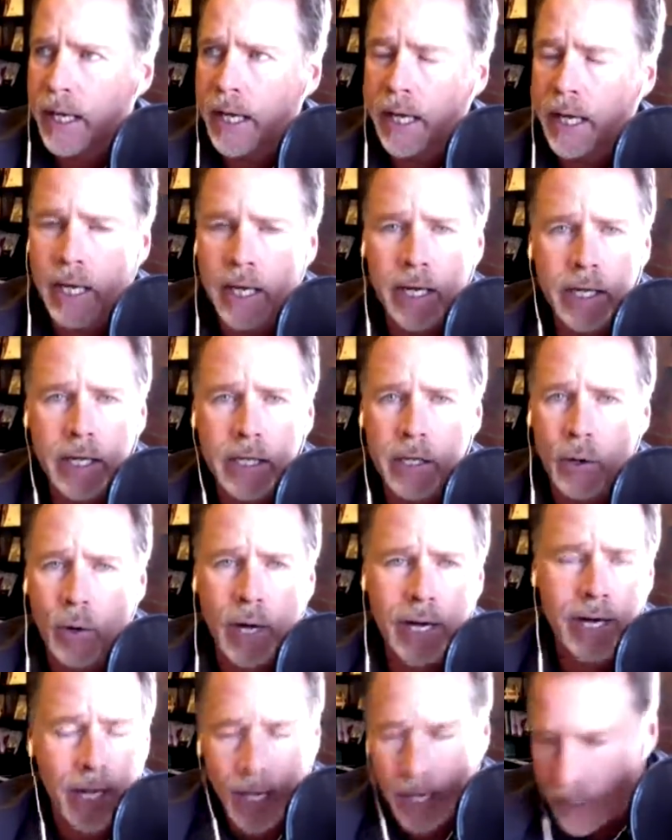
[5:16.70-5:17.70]
And,
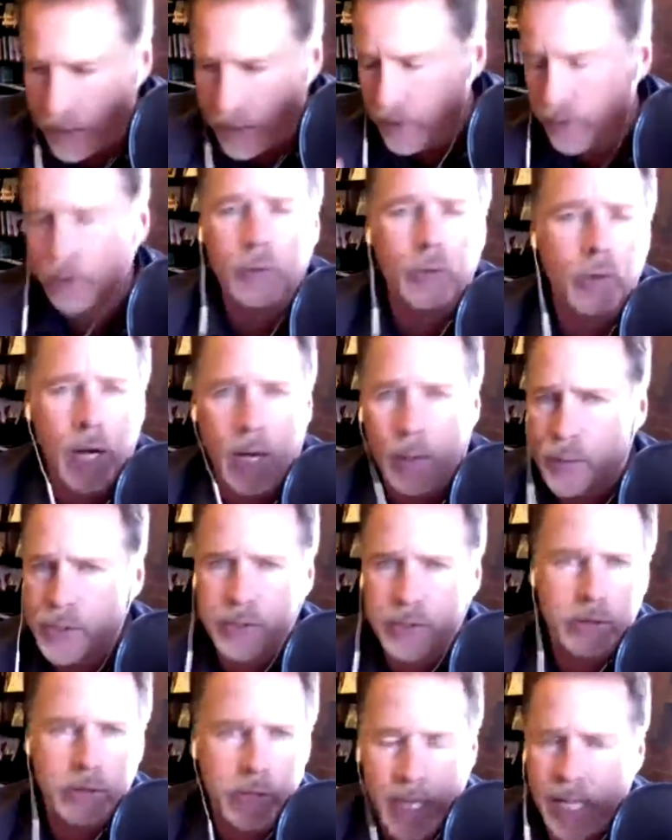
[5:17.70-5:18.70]
I knew I
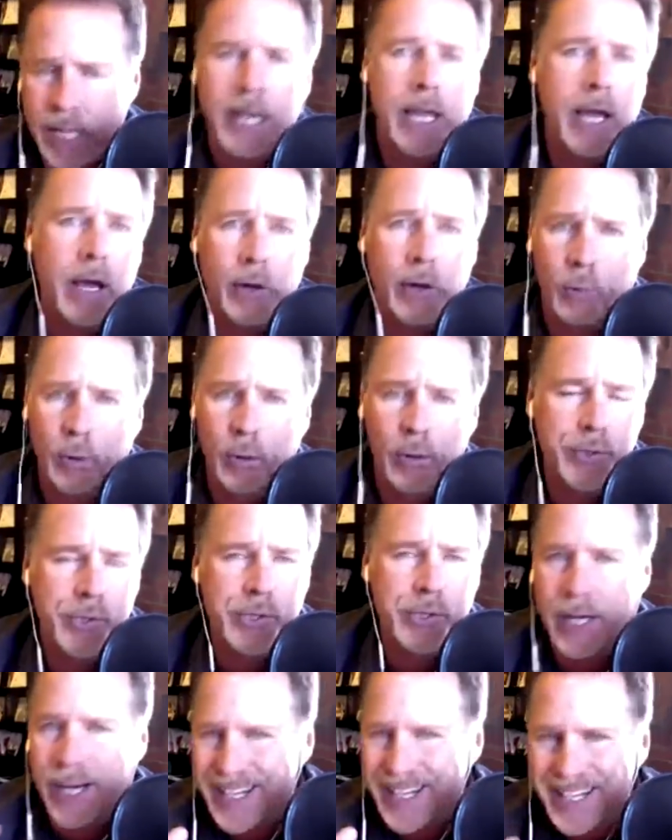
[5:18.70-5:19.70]
was getting out of real
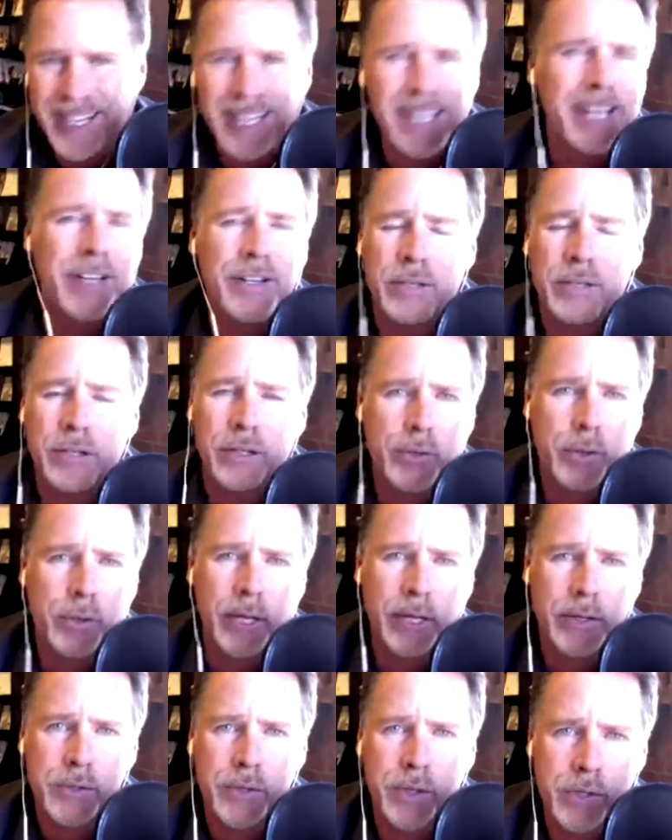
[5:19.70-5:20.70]
estate. I needed to
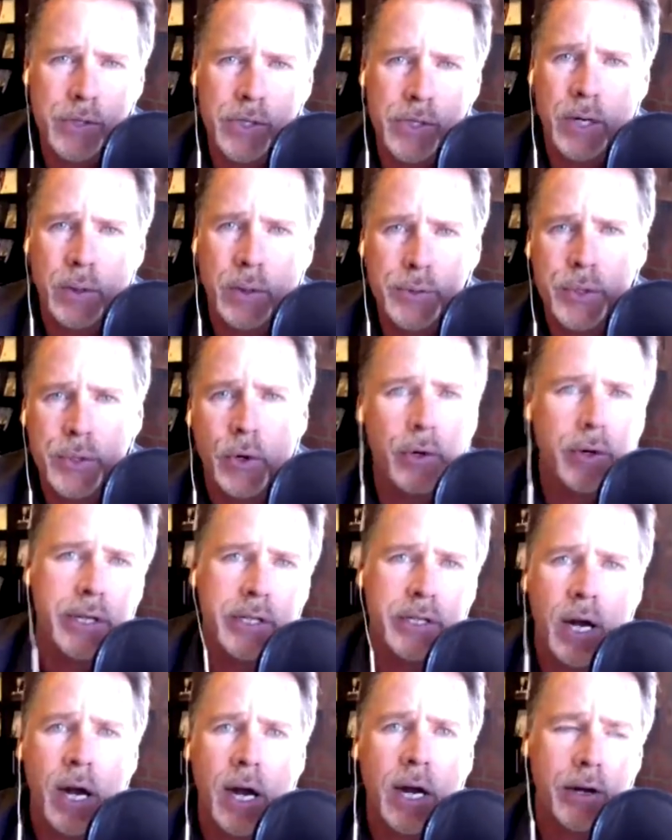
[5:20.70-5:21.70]
transition. I was already
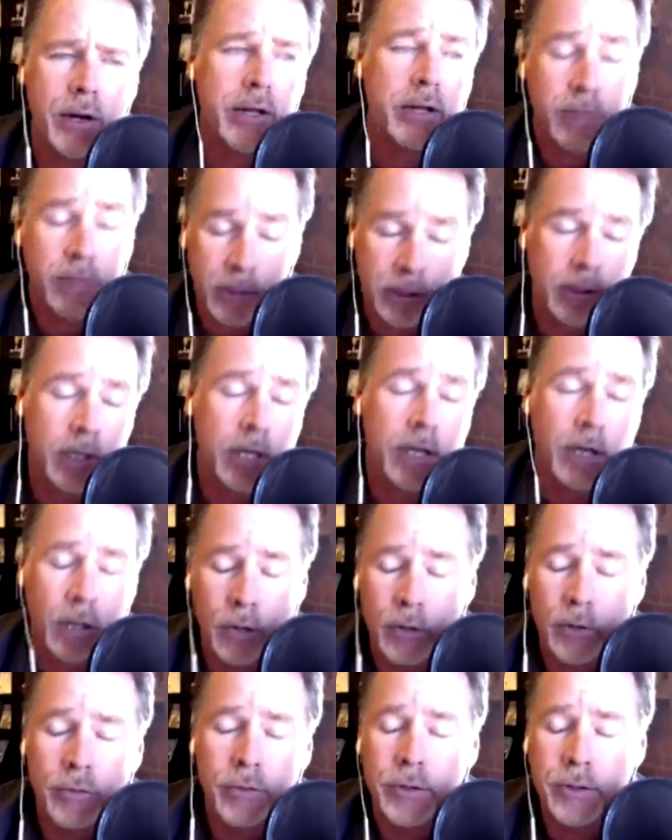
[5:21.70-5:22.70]
tired of it, let
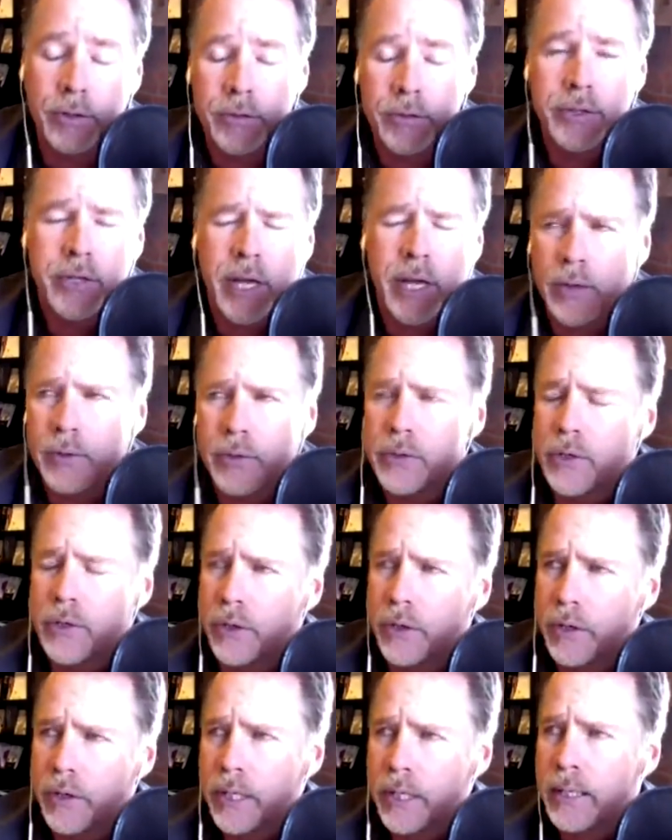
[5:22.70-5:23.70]
alone the
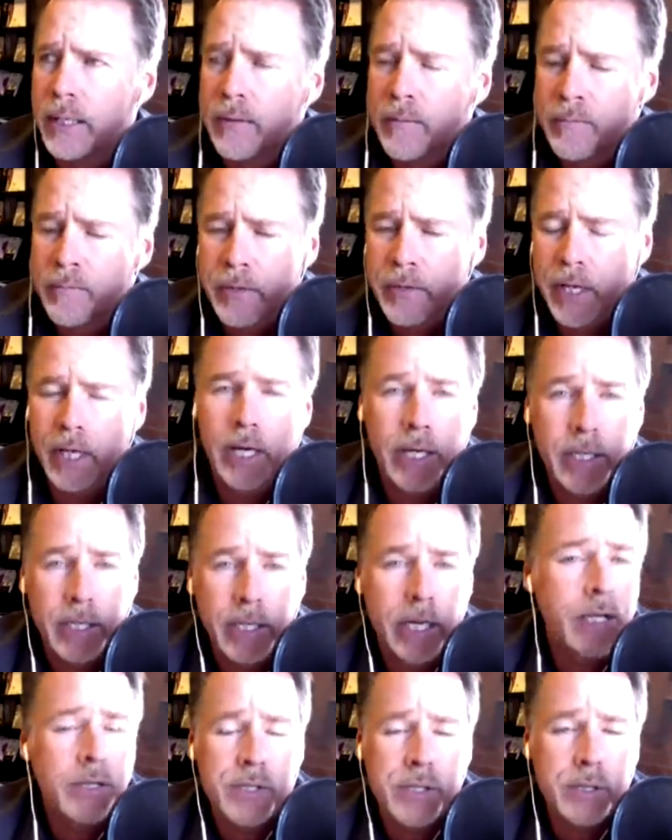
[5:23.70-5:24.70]
downturn. And I'd
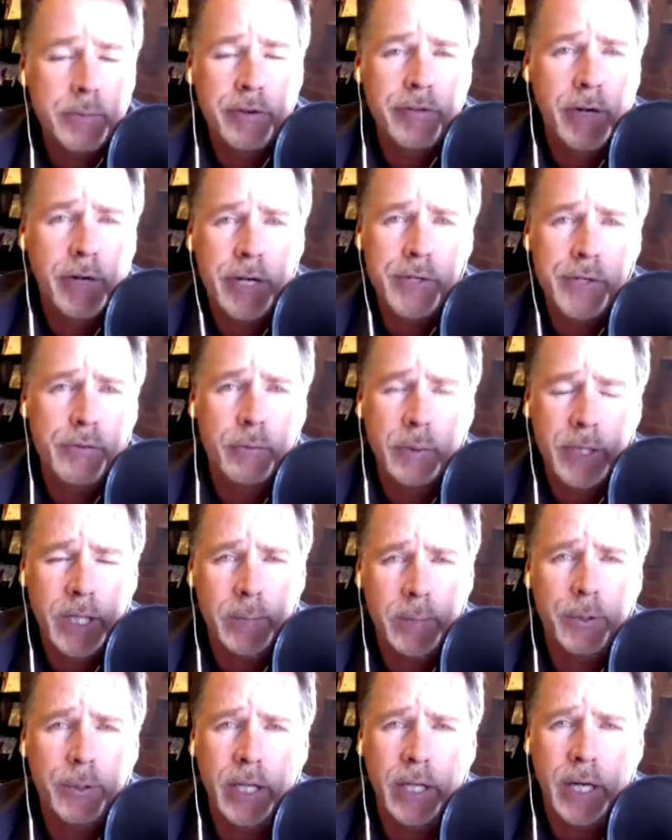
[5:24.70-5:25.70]
gotten some advice from a
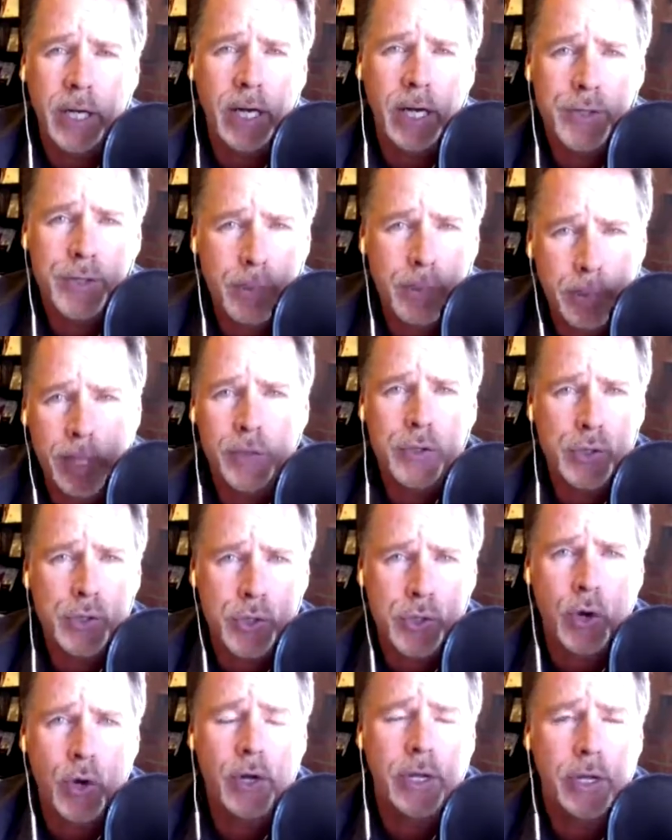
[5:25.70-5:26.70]
couple of guys about
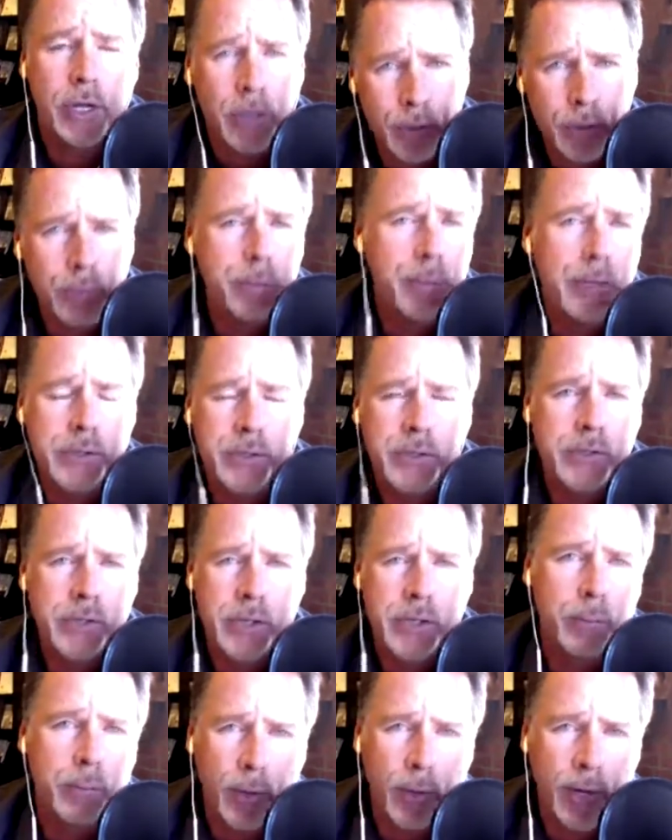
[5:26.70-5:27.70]
starting a new business
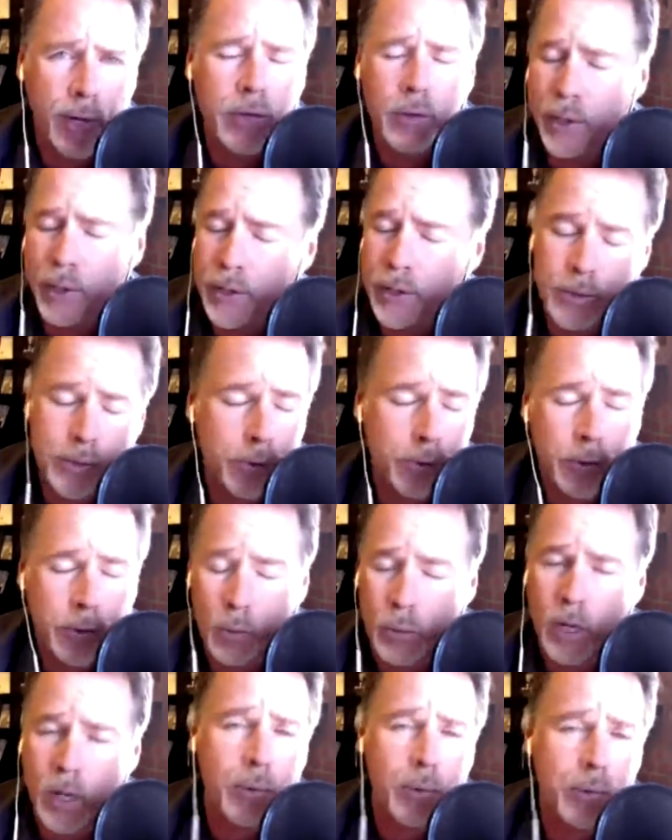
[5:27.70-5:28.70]
in a brand new industry
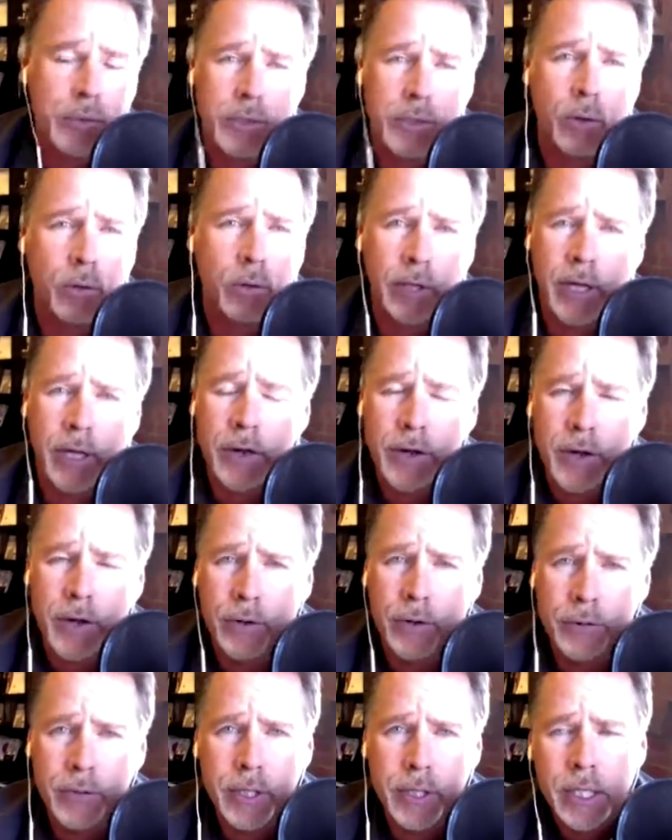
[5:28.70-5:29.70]
where I was totally
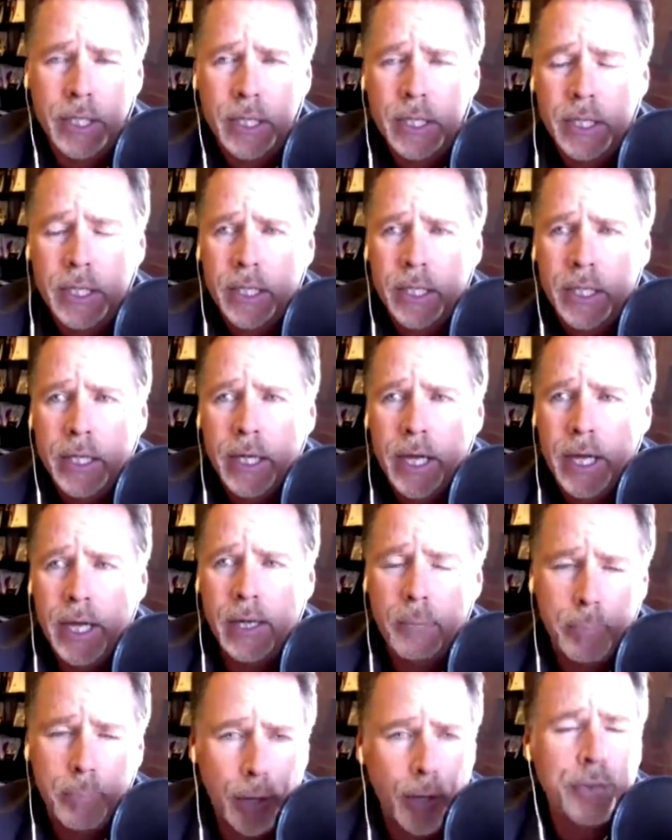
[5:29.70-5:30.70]
unknown.
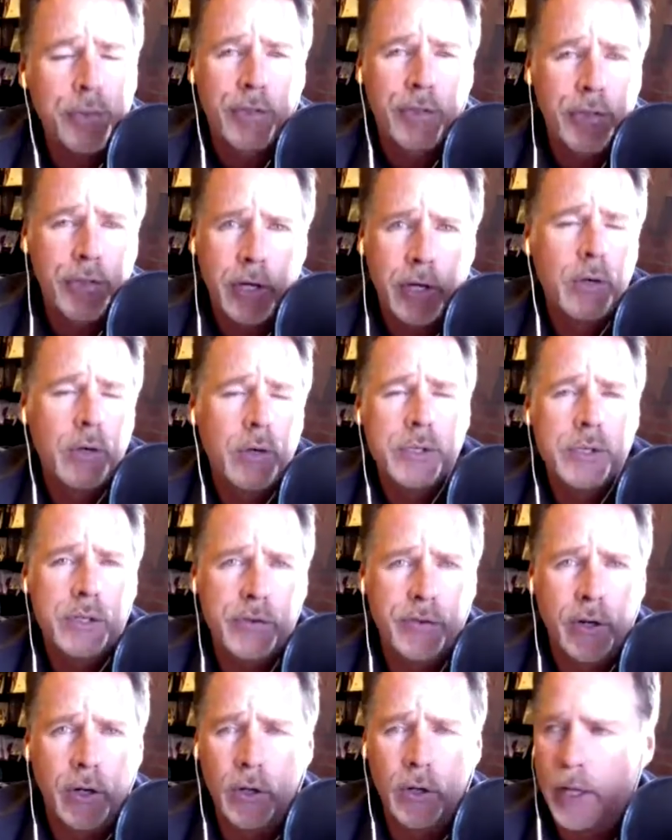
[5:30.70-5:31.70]
And both of the
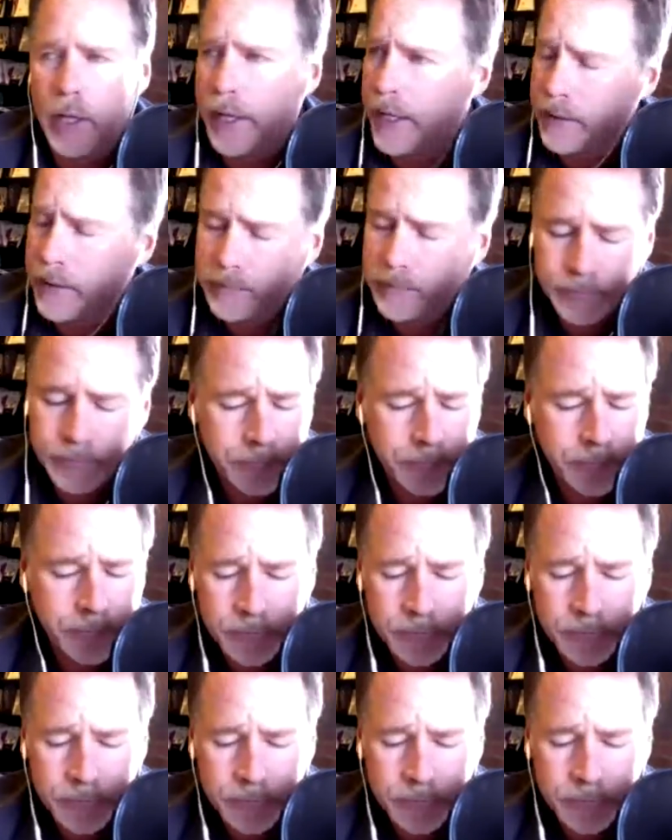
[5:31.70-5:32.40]
coaches felt like